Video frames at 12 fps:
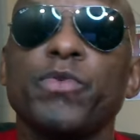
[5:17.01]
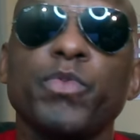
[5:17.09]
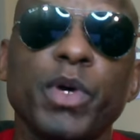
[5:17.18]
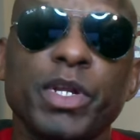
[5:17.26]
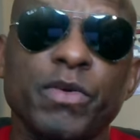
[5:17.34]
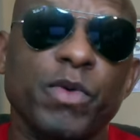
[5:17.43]

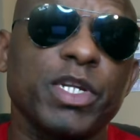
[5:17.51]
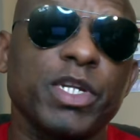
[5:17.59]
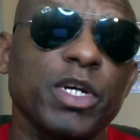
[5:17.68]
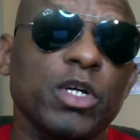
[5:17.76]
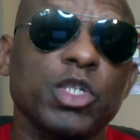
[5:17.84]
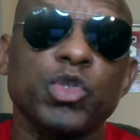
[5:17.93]
rid of what
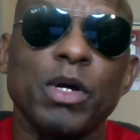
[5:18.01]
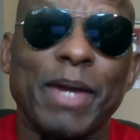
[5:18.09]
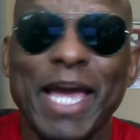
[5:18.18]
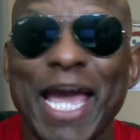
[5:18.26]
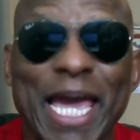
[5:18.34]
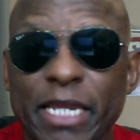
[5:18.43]
Donald
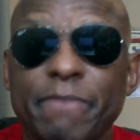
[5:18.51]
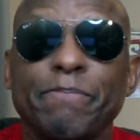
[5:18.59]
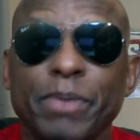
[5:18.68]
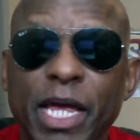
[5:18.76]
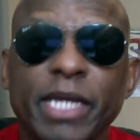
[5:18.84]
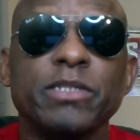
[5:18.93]
Trump had in
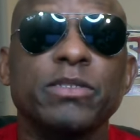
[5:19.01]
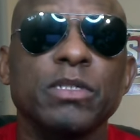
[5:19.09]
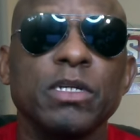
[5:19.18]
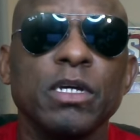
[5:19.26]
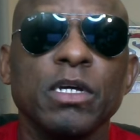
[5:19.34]
place.